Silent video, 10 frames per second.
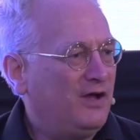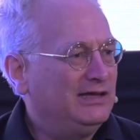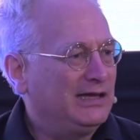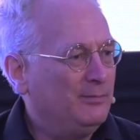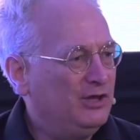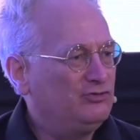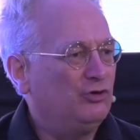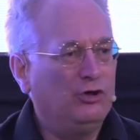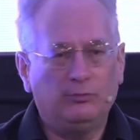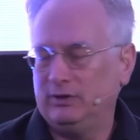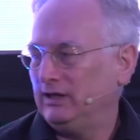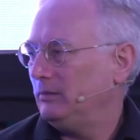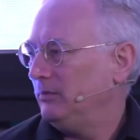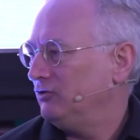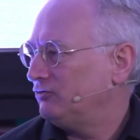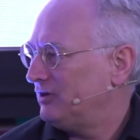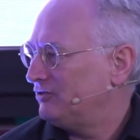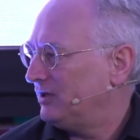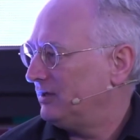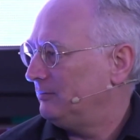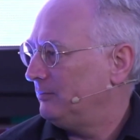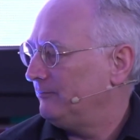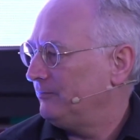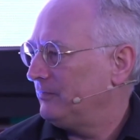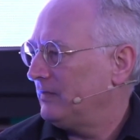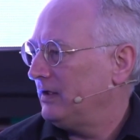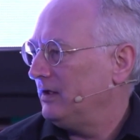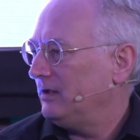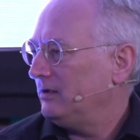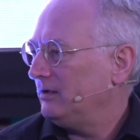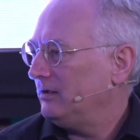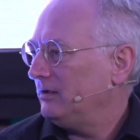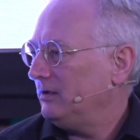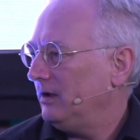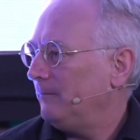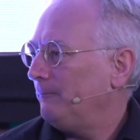It can be enjoyable. It can be interesting. Yeah.